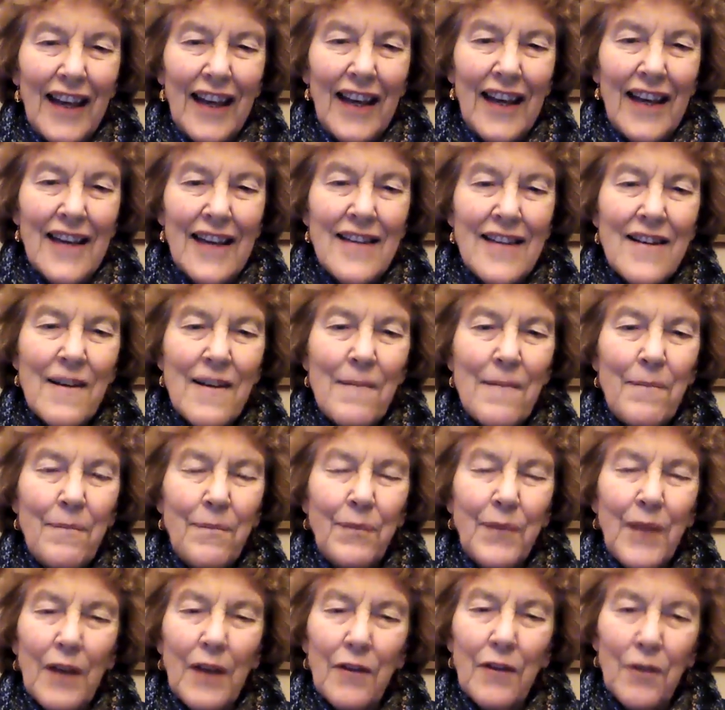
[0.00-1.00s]
in
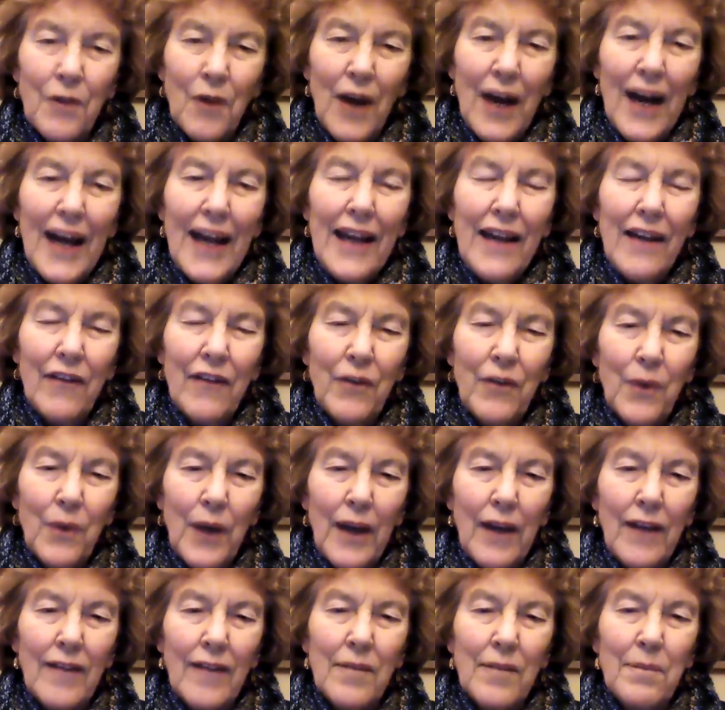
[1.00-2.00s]
a variety of
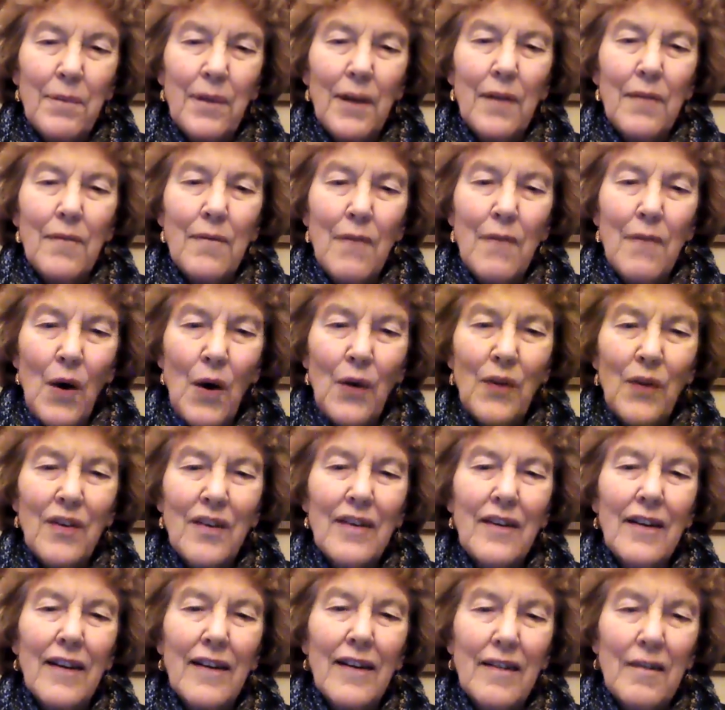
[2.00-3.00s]
ways, but
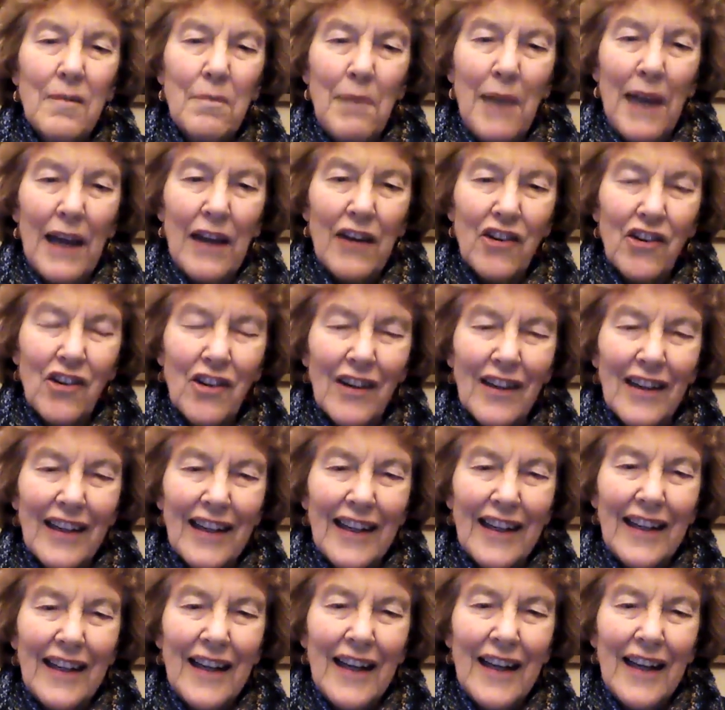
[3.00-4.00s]
most
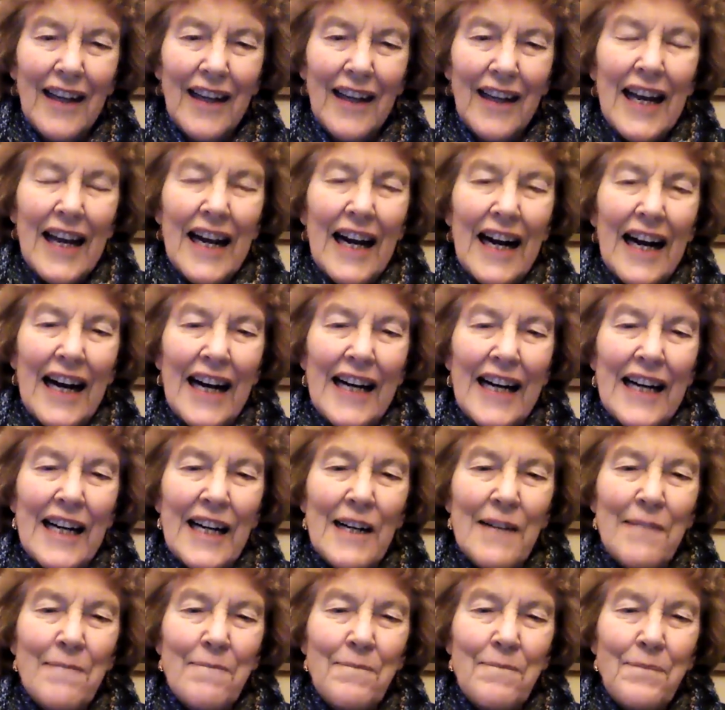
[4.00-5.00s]
especially
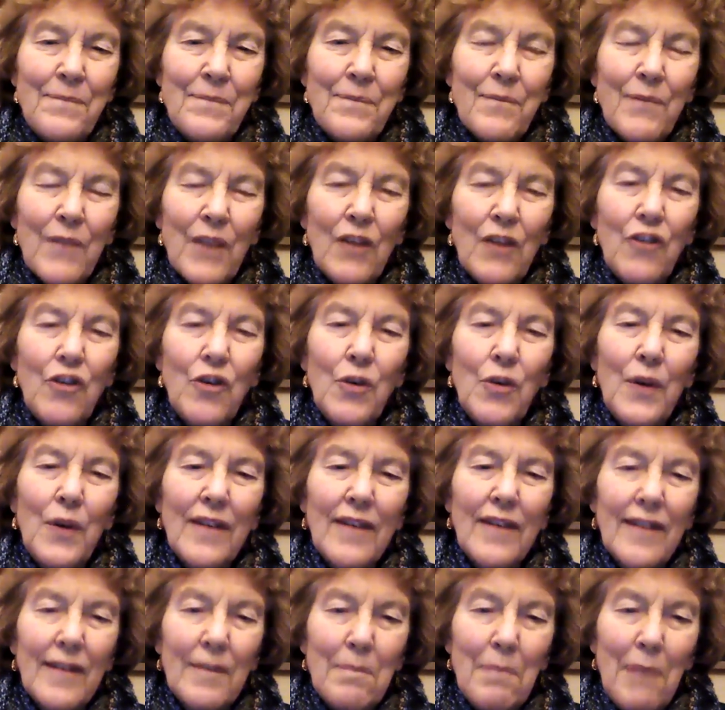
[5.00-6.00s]
to
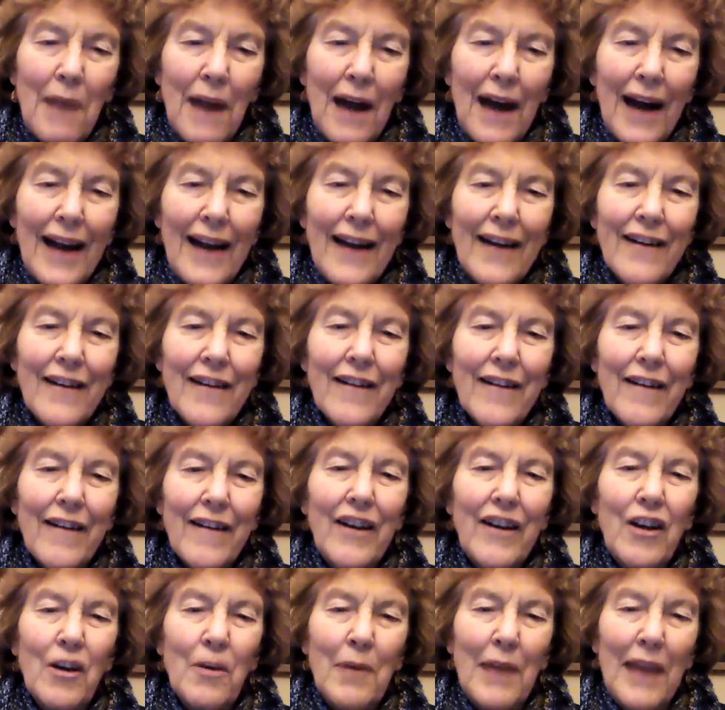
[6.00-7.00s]
inspire
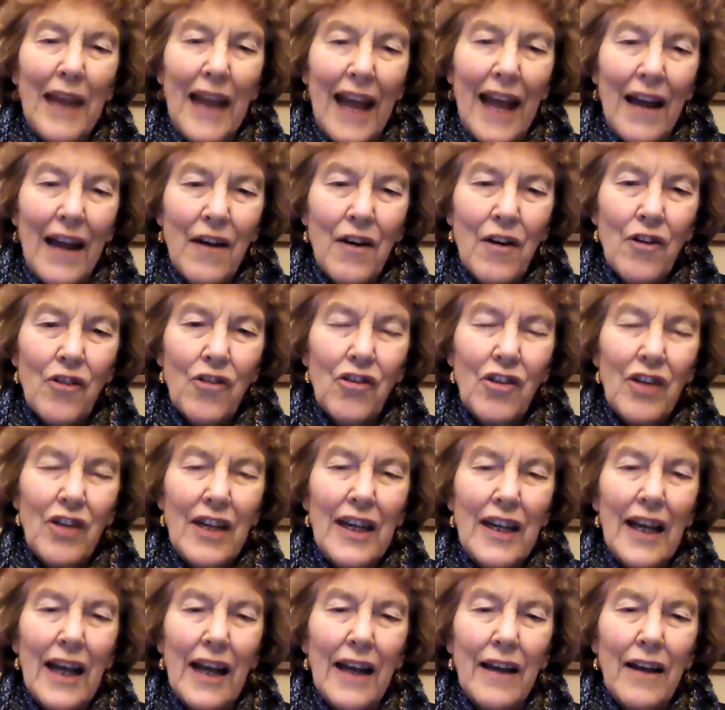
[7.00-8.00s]
human
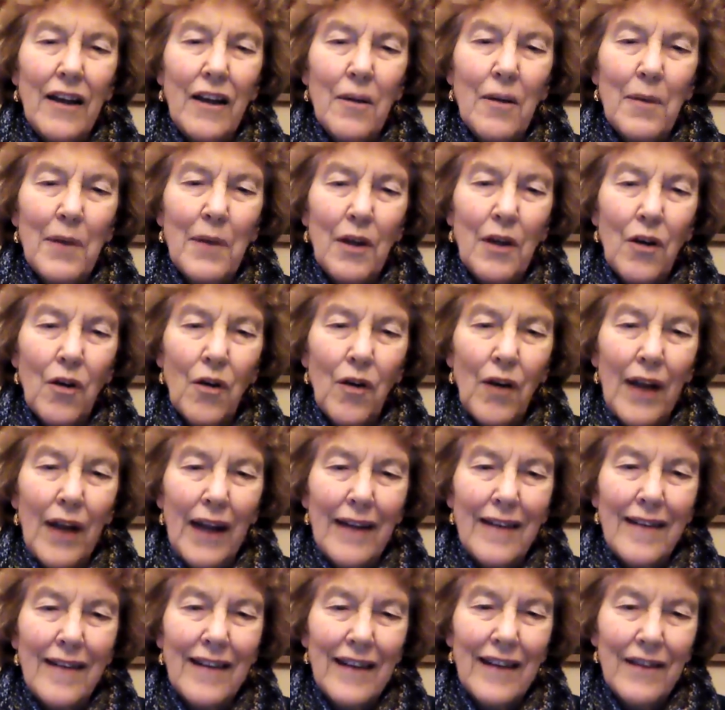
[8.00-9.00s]
energy and human
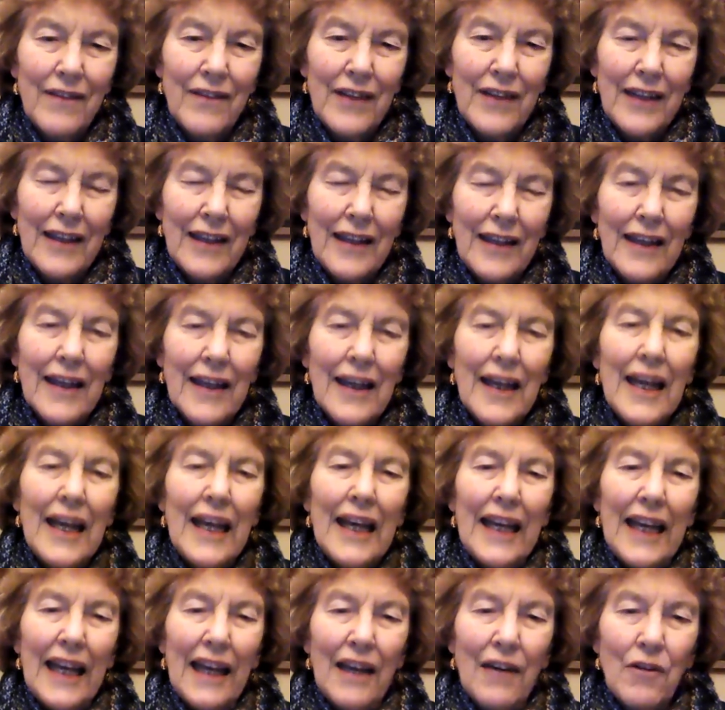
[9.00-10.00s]
creativity
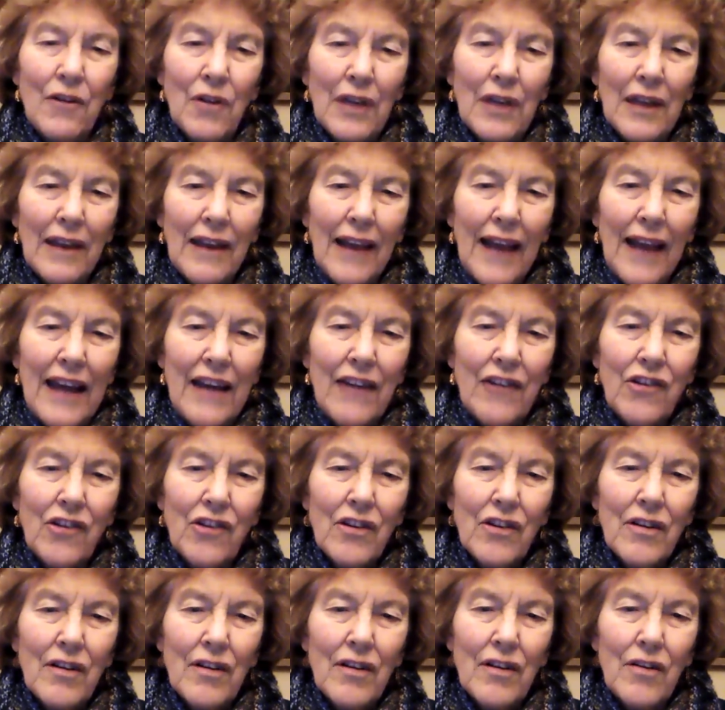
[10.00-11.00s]
in
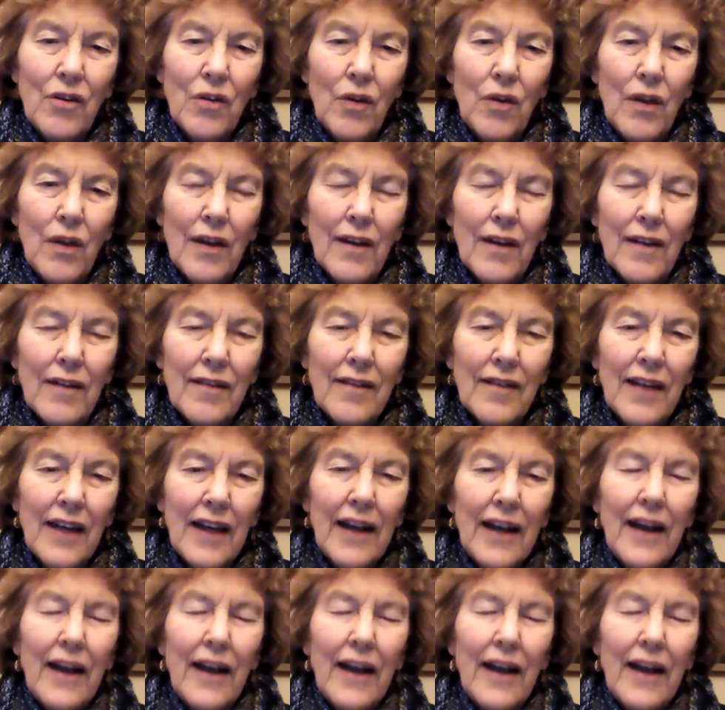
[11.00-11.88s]
relation to this